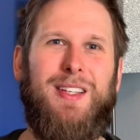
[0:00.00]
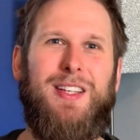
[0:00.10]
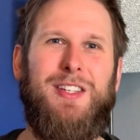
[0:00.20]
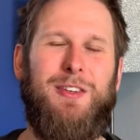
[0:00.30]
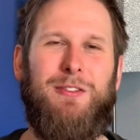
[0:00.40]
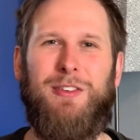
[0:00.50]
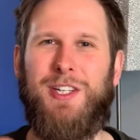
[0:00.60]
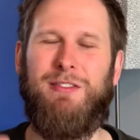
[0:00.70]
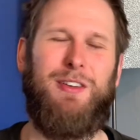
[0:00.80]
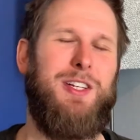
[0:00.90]
So,
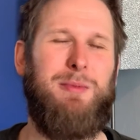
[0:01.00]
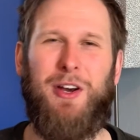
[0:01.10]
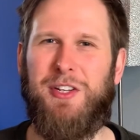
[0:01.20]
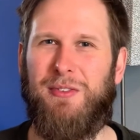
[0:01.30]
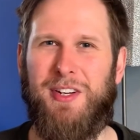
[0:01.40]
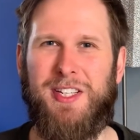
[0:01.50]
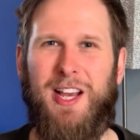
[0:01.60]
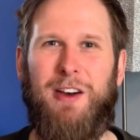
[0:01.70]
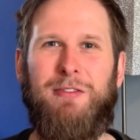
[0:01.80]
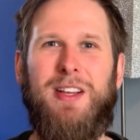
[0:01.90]
first of all, we need to be honest with
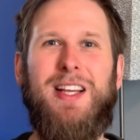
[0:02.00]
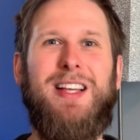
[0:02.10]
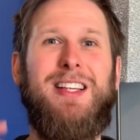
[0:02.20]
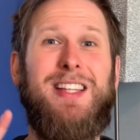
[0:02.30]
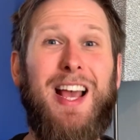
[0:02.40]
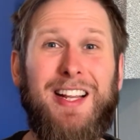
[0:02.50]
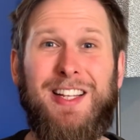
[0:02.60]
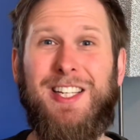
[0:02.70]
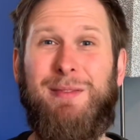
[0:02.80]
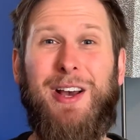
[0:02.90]
ourselves.
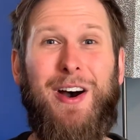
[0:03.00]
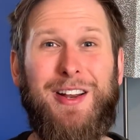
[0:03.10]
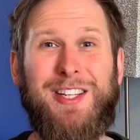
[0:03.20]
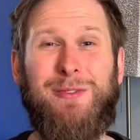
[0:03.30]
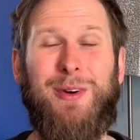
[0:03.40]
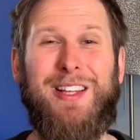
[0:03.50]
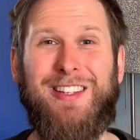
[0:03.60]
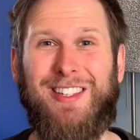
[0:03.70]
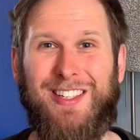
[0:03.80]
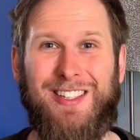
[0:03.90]
Secondly, to be honest with
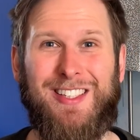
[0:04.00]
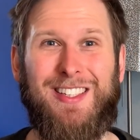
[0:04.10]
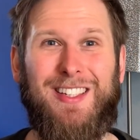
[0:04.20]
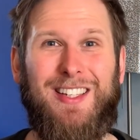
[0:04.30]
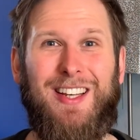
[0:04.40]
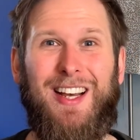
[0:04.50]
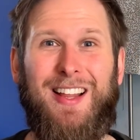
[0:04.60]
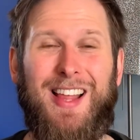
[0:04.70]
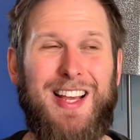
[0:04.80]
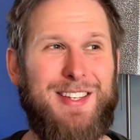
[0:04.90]
God.
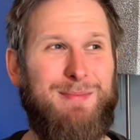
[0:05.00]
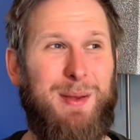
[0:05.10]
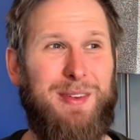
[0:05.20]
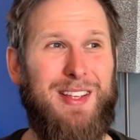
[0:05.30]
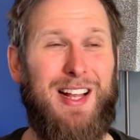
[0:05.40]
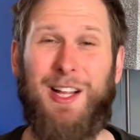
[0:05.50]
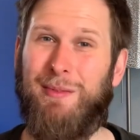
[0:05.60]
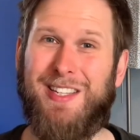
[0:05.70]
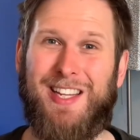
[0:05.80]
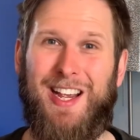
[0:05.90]
And that's maybe a little
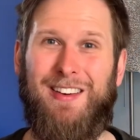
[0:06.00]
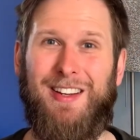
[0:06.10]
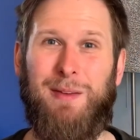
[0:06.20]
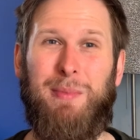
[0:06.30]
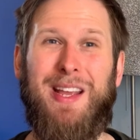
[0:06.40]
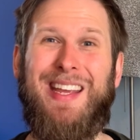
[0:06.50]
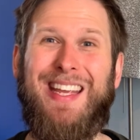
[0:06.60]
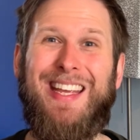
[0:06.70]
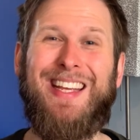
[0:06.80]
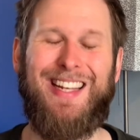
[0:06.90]
bit scary, but
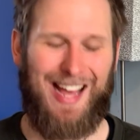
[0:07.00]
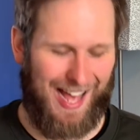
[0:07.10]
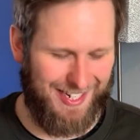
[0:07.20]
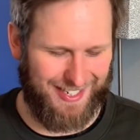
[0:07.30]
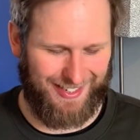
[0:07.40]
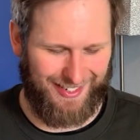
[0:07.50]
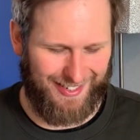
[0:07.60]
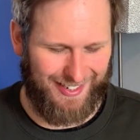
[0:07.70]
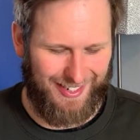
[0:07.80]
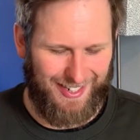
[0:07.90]
He can handle it.
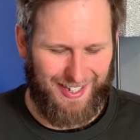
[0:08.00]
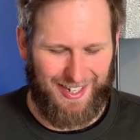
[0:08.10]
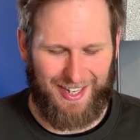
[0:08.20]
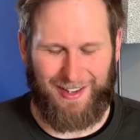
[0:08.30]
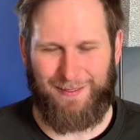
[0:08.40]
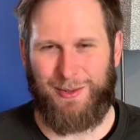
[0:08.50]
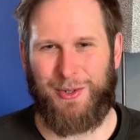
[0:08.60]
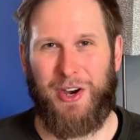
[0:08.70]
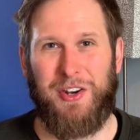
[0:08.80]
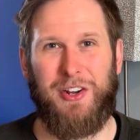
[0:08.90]
Um, you know,
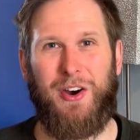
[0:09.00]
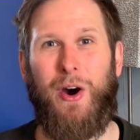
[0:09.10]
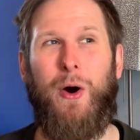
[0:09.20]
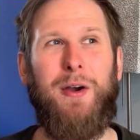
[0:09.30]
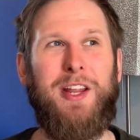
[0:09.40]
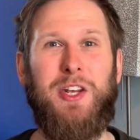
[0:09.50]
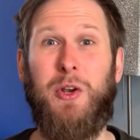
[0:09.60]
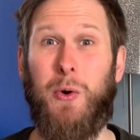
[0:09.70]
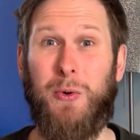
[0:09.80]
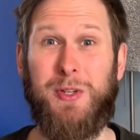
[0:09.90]
God already
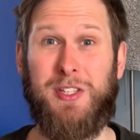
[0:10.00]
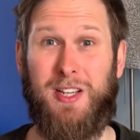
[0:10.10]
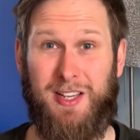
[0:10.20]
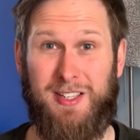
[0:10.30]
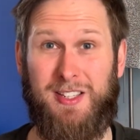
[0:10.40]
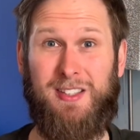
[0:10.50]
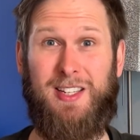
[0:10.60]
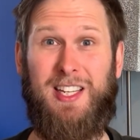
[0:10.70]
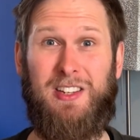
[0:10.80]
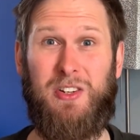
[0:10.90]
knows us.
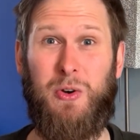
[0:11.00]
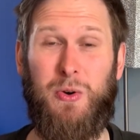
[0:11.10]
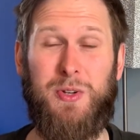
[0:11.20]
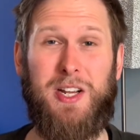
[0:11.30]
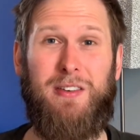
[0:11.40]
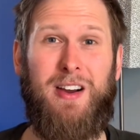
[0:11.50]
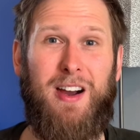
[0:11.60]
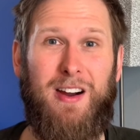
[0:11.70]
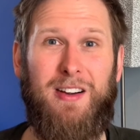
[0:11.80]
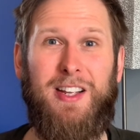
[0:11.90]
He knows our
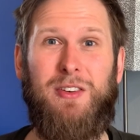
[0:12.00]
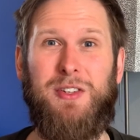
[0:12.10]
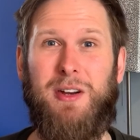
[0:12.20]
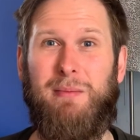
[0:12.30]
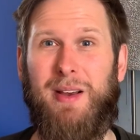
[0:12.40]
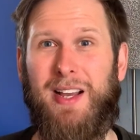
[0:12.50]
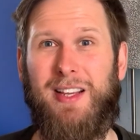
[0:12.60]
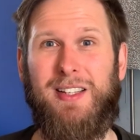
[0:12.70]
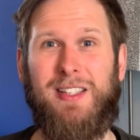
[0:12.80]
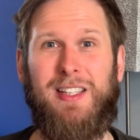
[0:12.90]
heart. He knows our
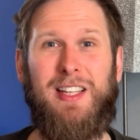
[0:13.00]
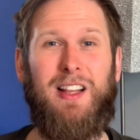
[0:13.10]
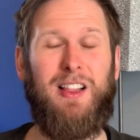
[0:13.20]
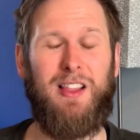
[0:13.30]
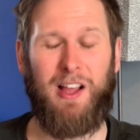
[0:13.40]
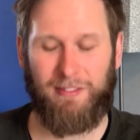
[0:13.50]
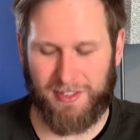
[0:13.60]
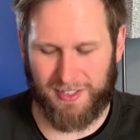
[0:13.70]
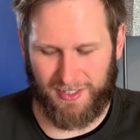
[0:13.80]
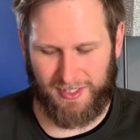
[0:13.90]
mind. He
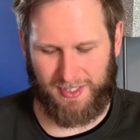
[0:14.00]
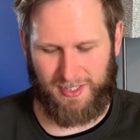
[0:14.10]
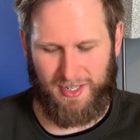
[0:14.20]
loves us.